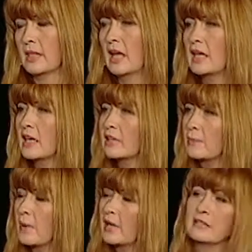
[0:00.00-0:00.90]
And I
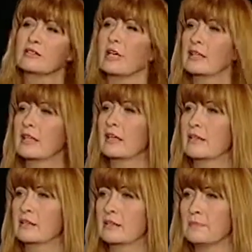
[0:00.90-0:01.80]
repent right
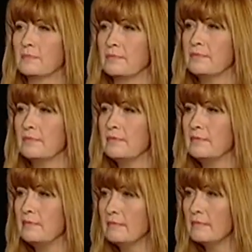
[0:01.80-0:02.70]
there.
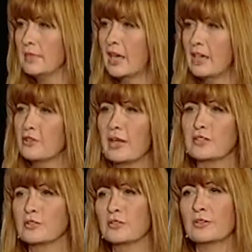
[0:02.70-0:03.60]
I ran
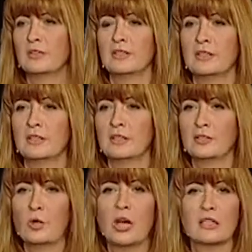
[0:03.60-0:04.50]
to
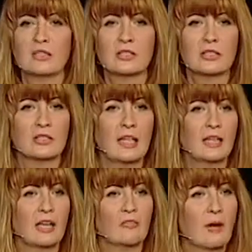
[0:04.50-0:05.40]
the altar and
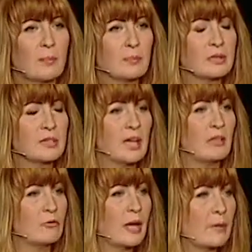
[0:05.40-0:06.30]
I wept
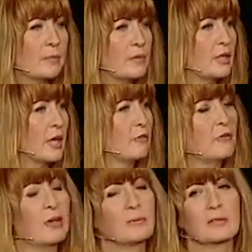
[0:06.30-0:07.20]
and wept and
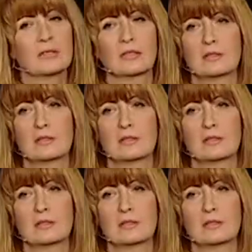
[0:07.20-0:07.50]
wept.